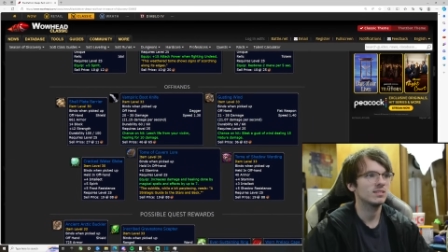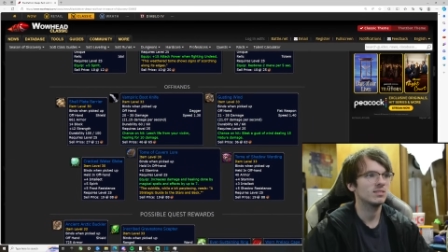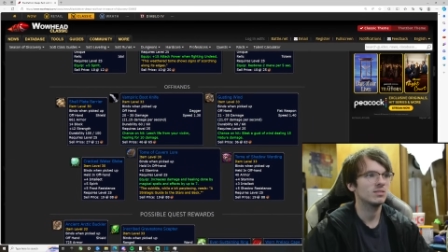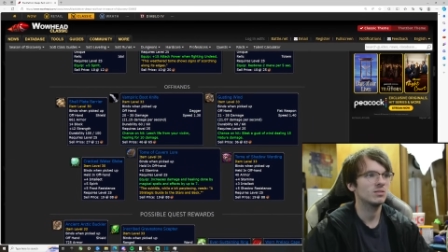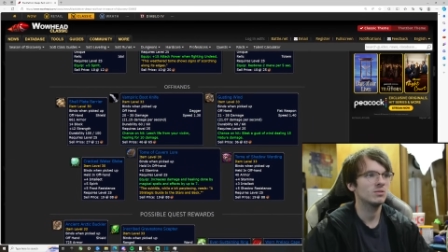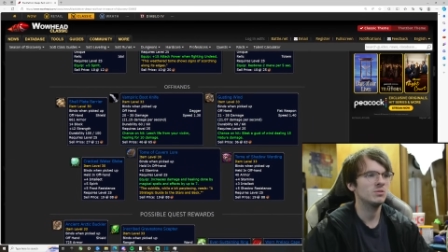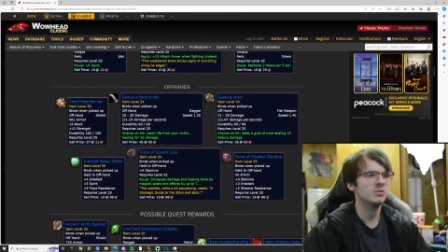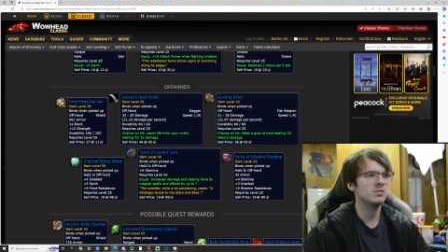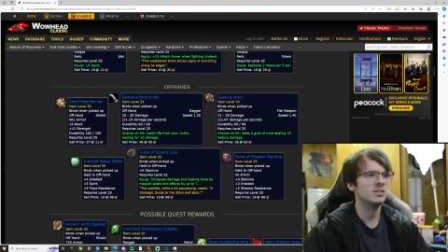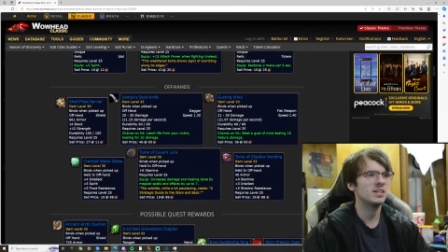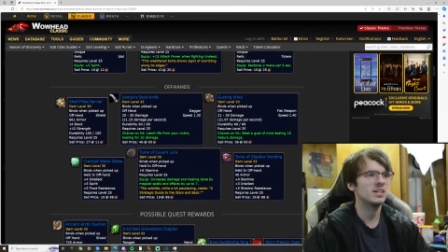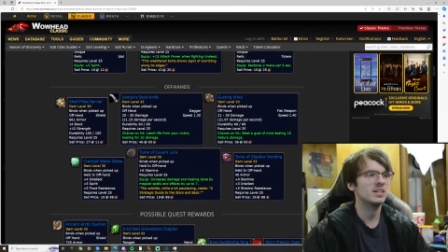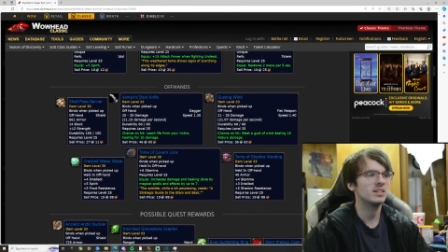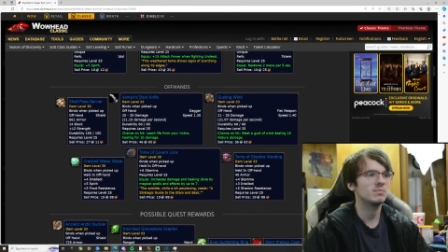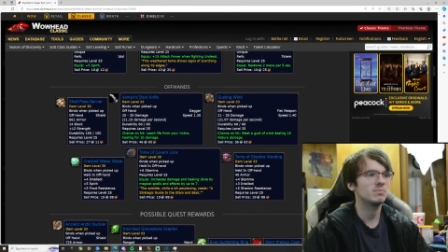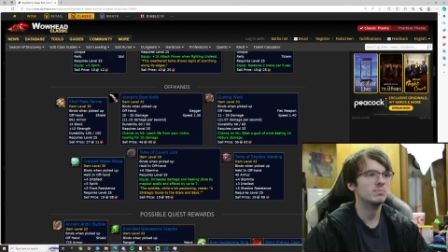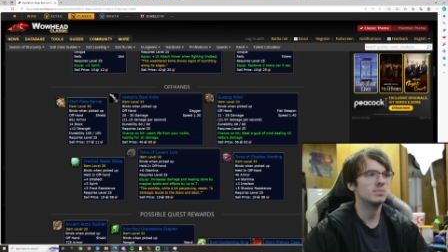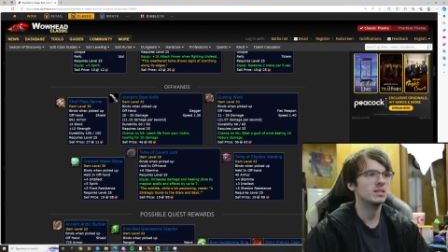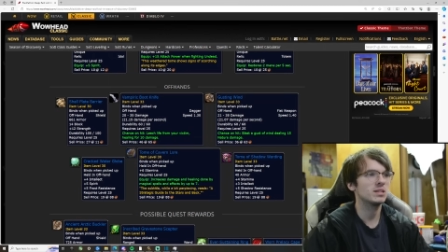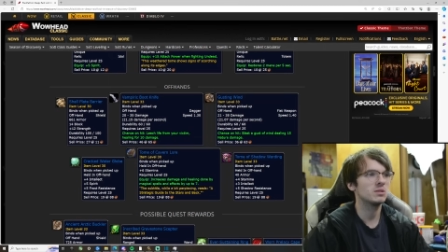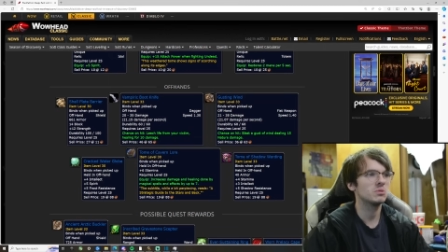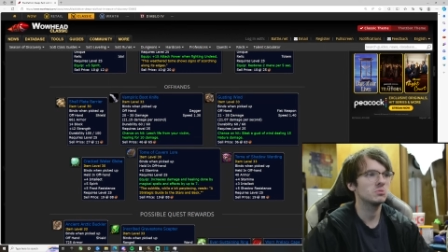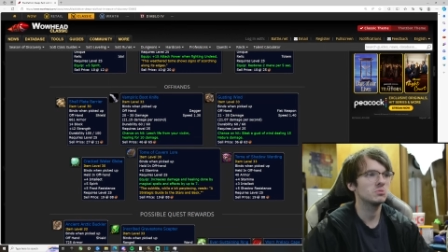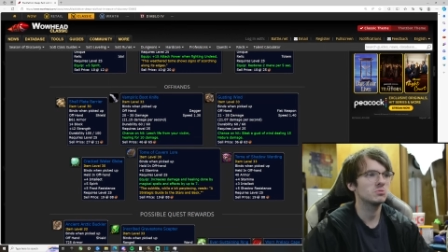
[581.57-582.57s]
Oh, you got
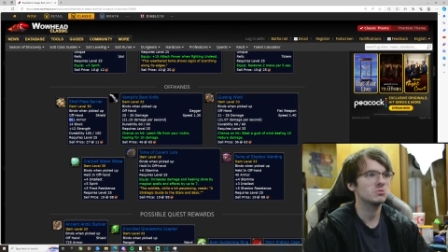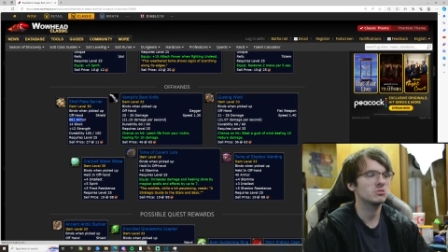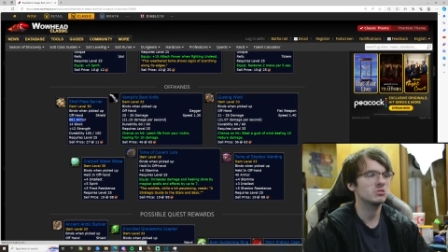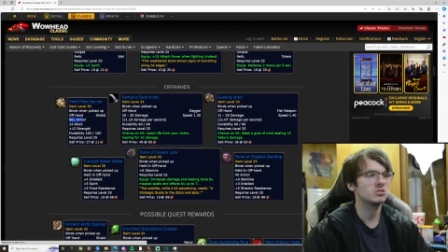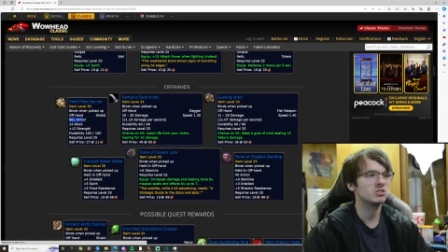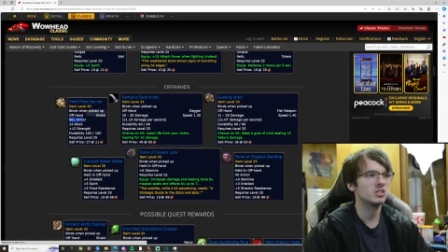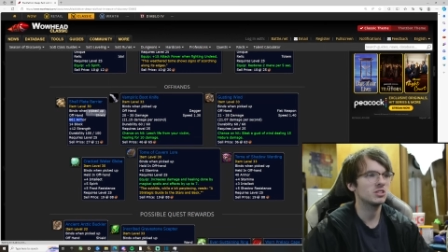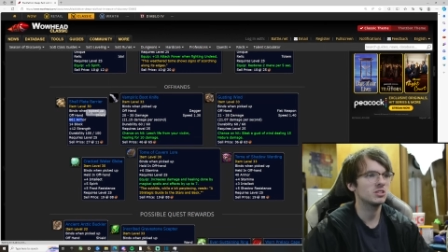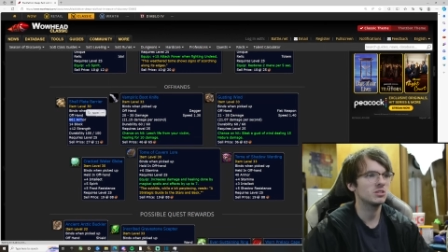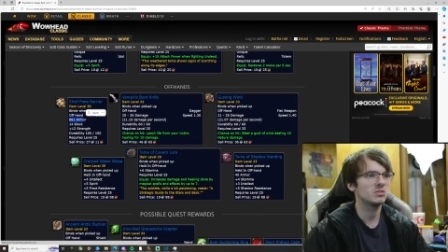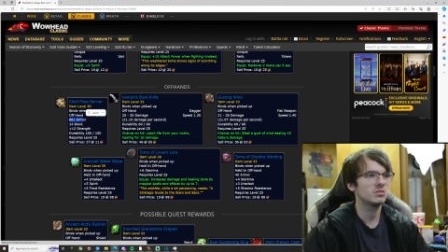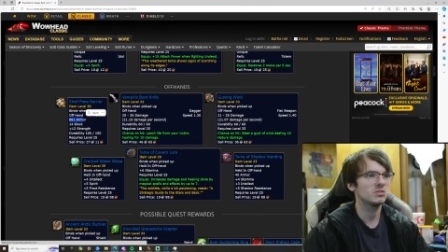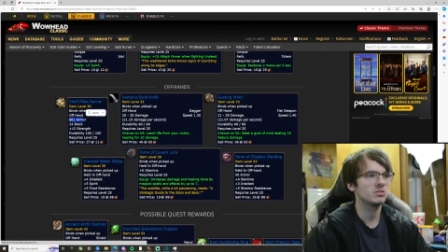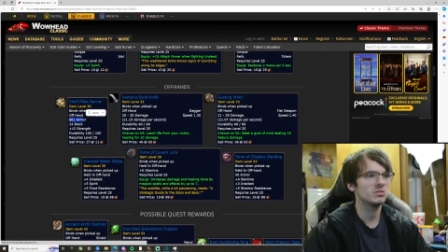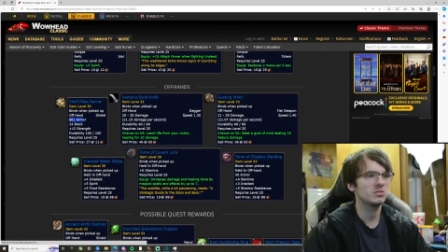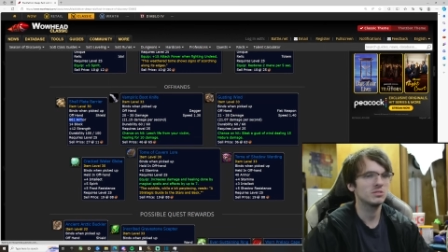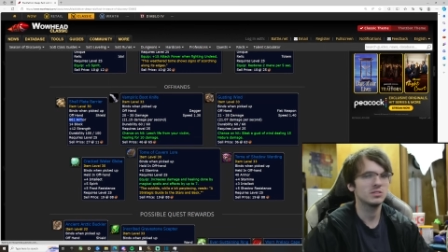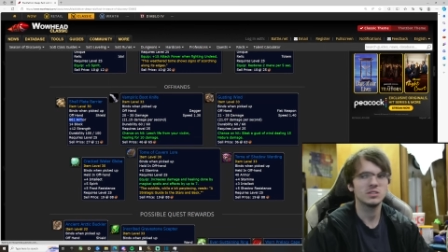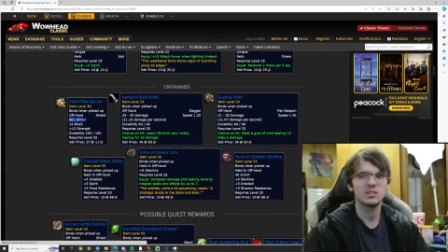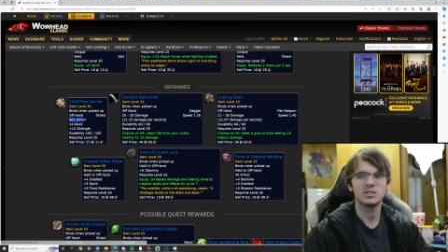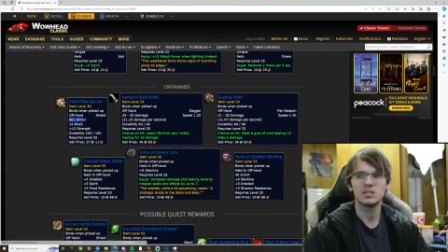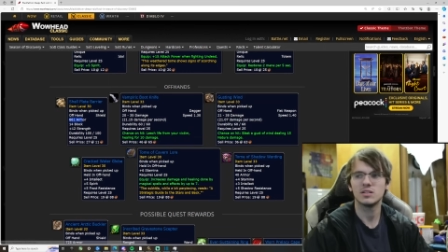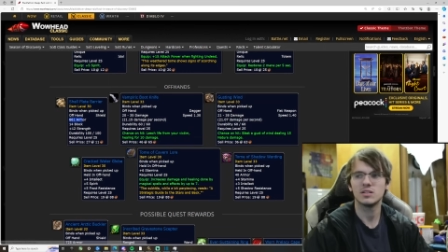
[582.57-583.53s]
big ol' shield.